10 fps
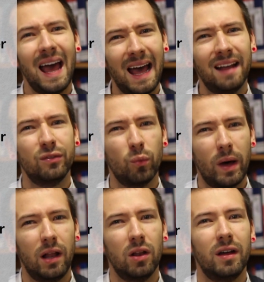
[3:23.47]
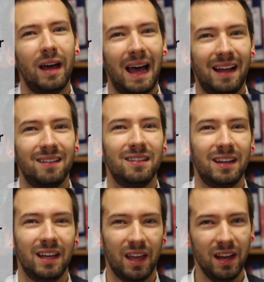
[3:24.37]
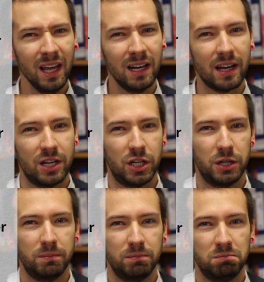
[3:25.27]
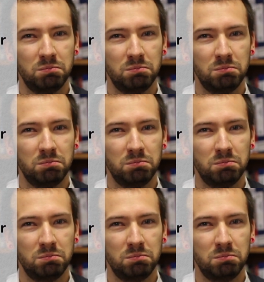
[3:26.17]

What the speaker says: as well as in English.